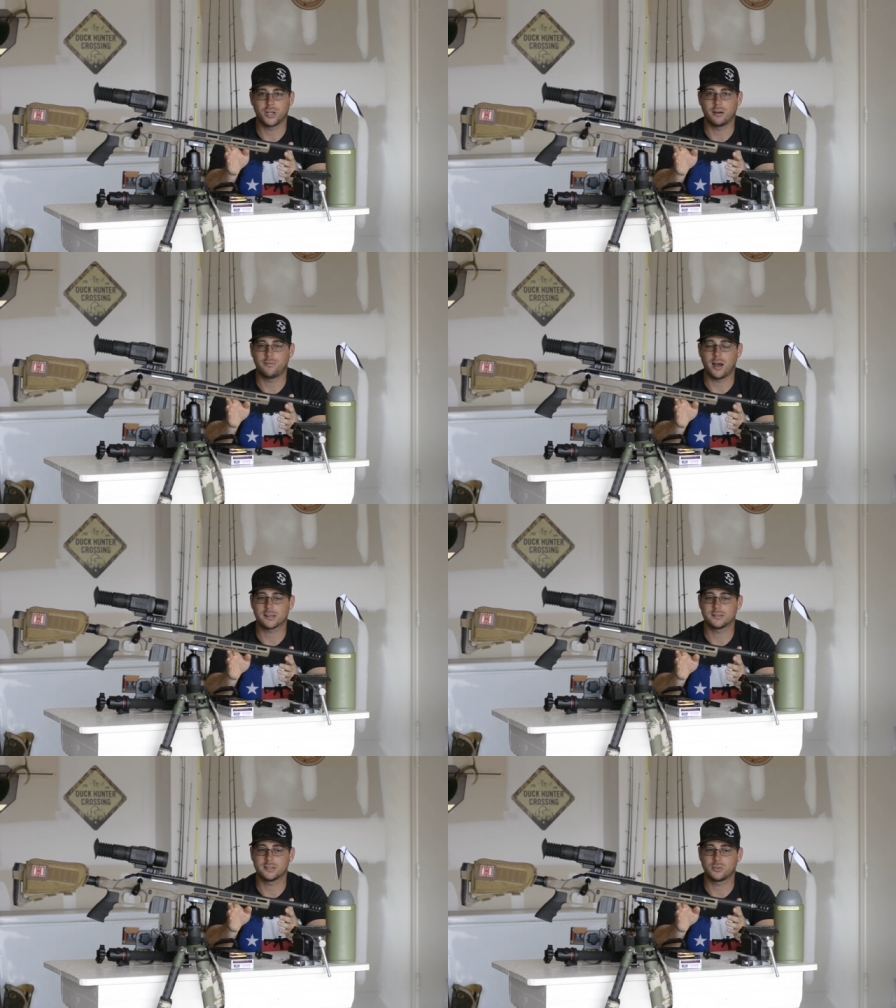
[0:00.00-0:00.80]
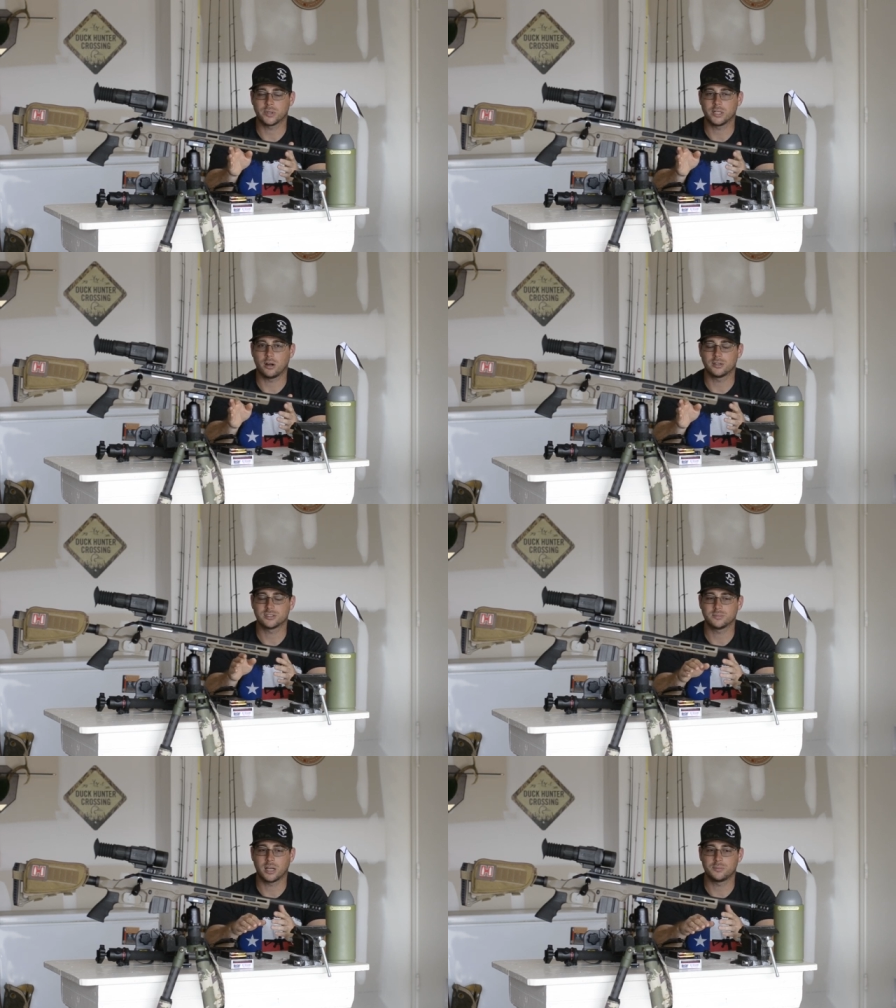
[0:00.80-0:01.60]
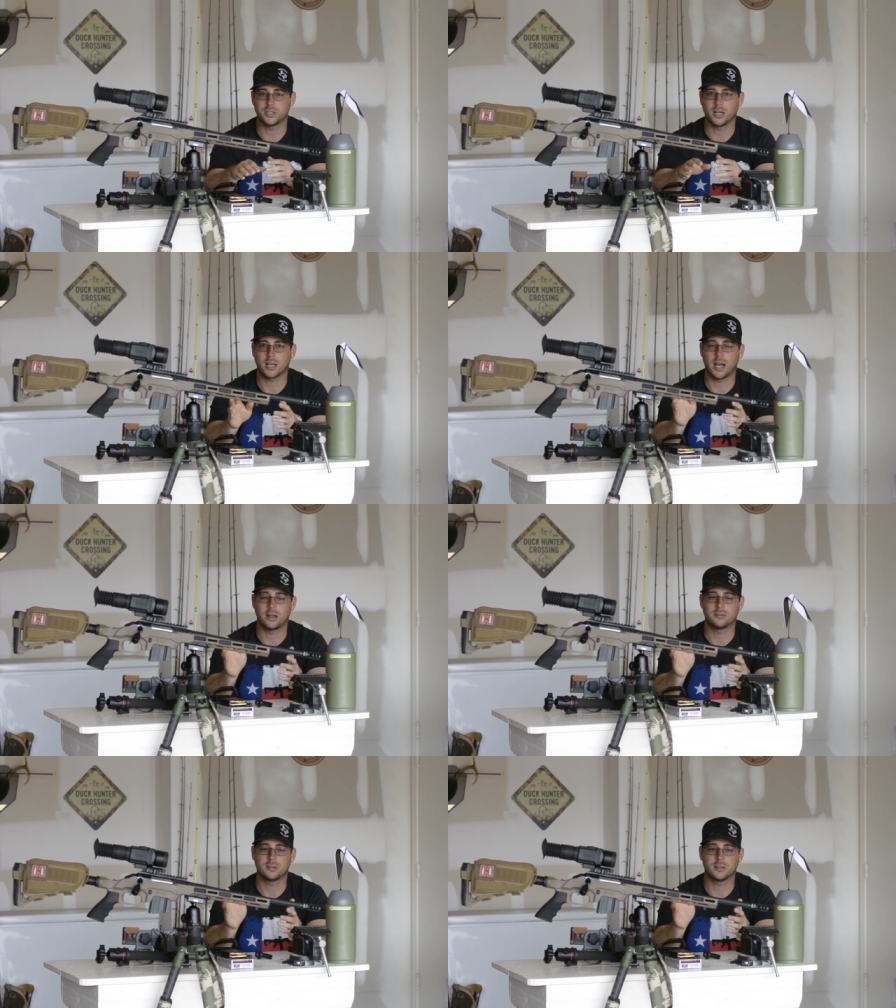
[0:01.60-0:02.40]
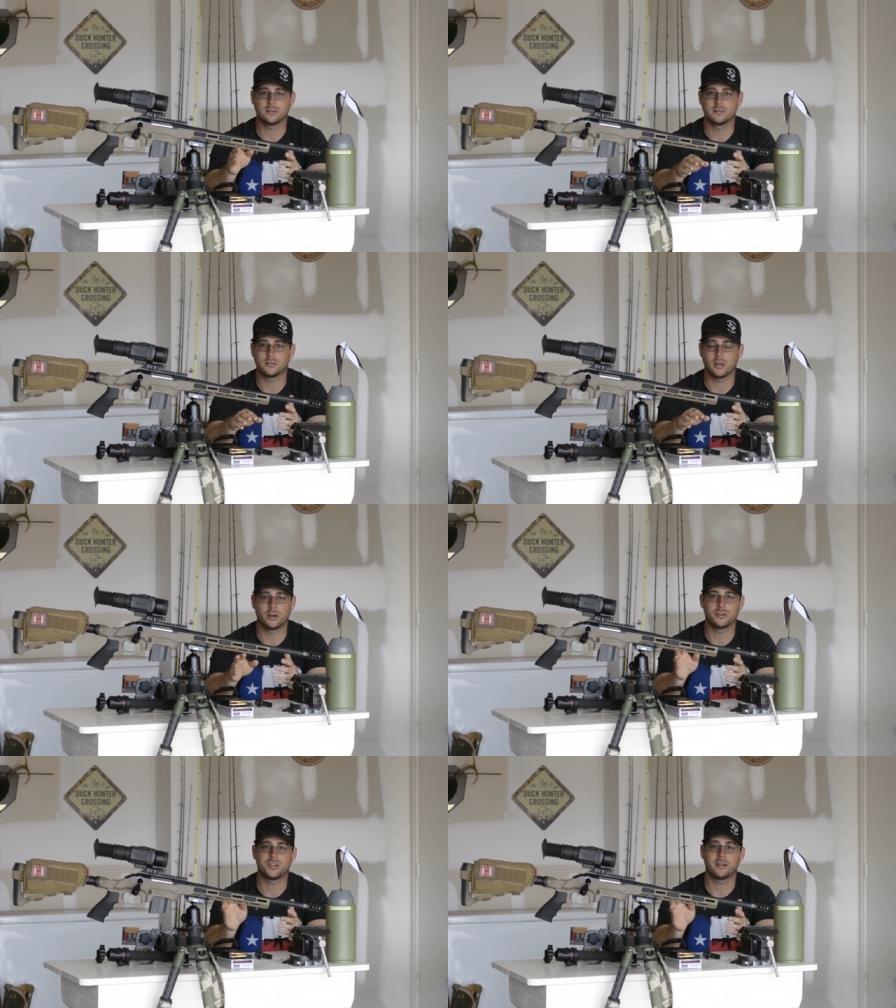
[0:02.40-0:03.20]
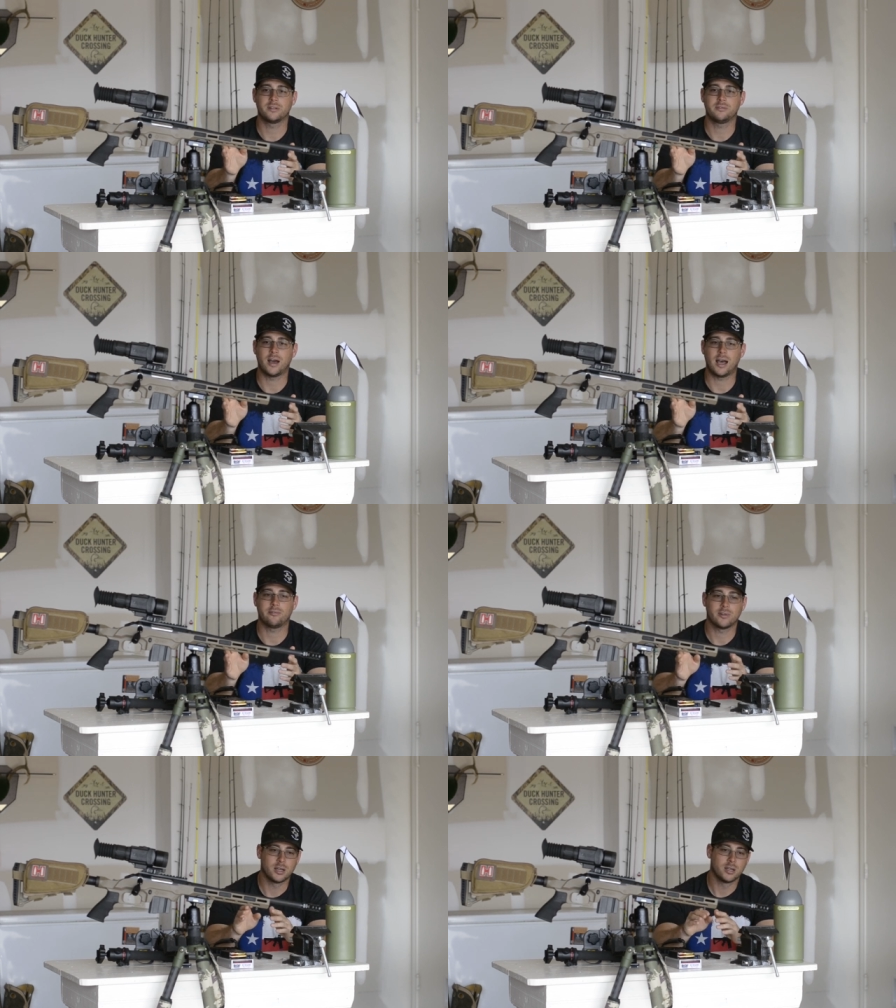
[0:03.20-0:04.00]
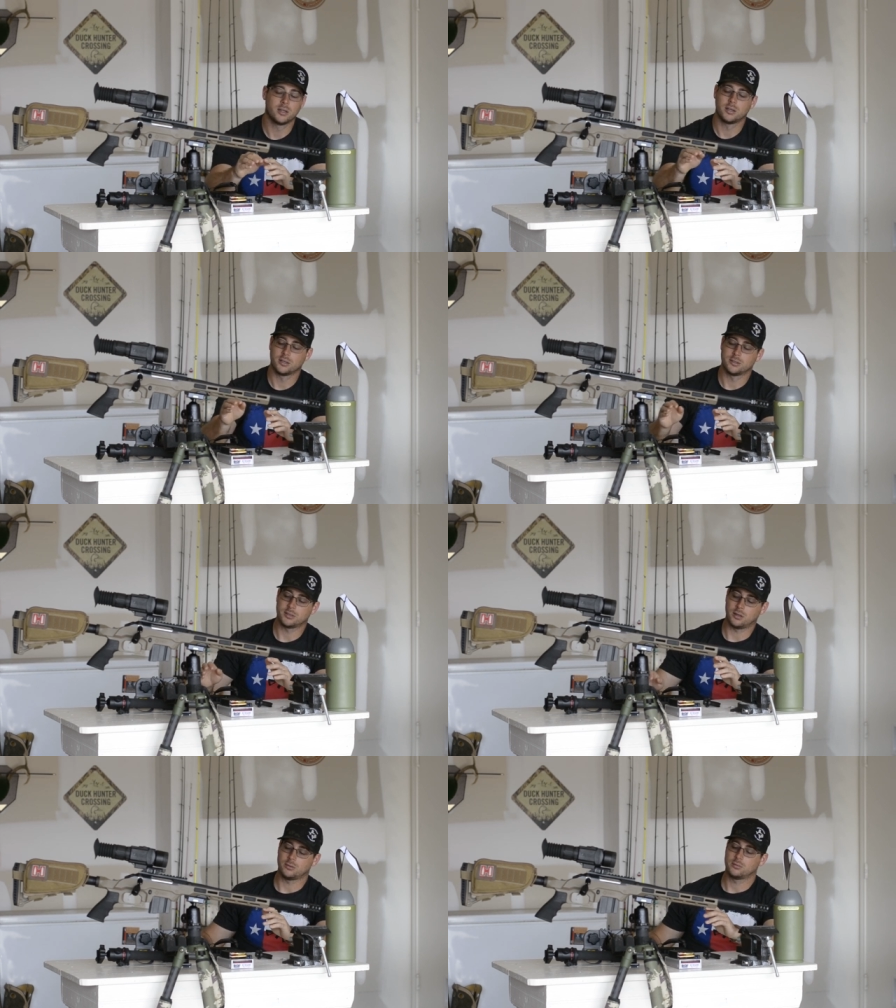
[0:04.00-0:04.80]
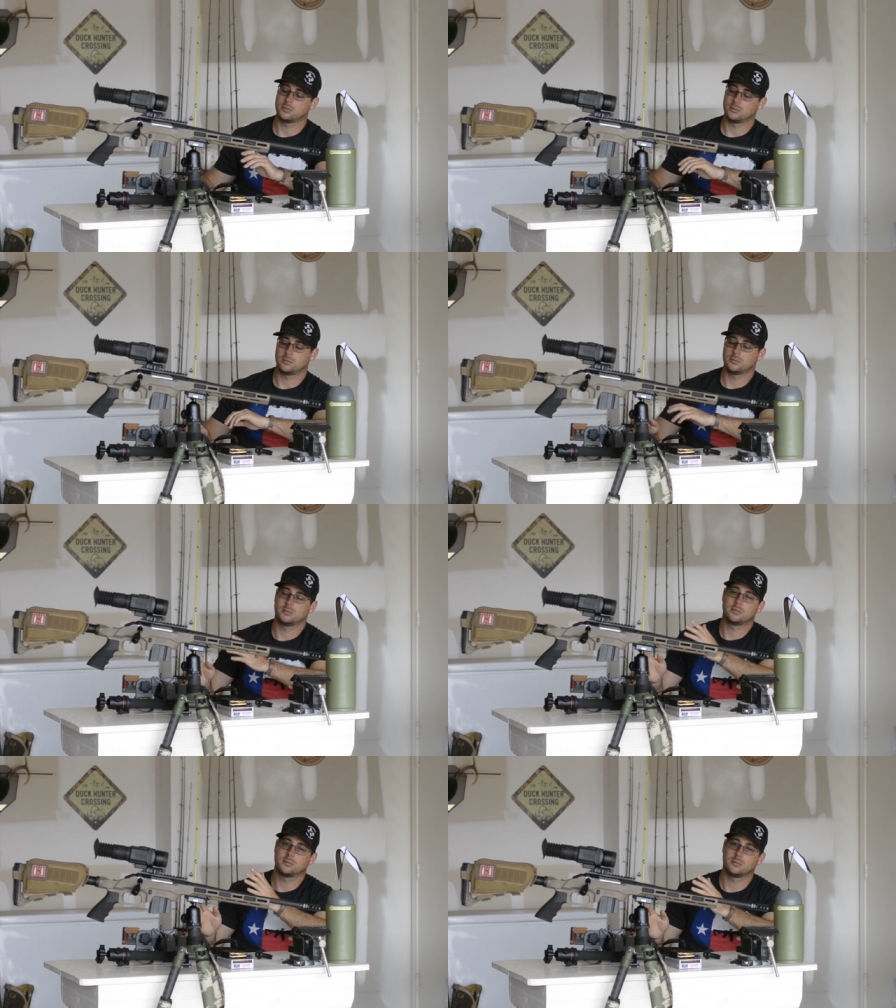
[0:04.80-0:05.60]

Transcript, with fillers: sometimes you got foxes at 20 yards, sometimes you got coyotes at 175. So